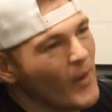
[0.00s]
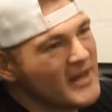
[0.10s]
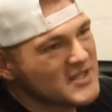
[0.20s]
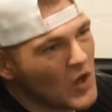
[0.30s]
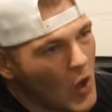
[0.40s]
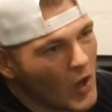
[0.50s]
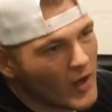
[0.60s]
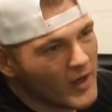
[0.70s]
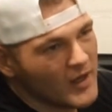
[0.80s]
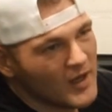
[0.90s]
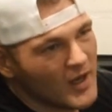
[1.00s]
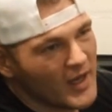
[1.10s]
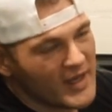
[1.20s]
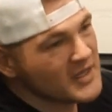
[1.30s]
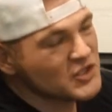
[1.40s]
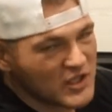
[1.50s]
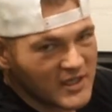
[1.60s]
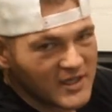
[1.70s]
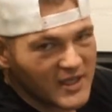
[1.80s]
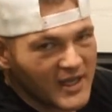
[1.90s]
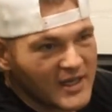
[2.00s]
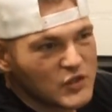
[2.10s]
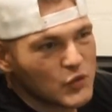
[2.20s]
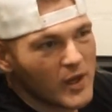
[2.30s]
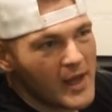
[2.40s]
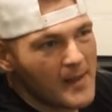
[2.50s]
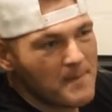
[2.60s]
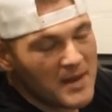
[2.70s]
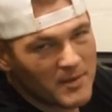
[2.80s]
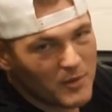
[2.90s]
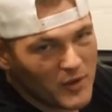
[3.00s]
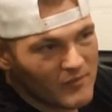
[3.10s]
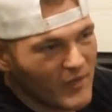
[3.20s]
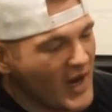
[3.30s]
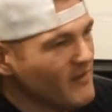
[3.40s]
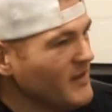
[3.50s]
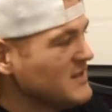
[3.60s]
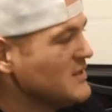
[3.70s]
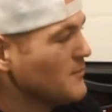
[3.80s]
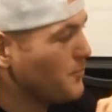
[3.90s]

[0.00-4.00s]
race car engine into a BMW M5. That's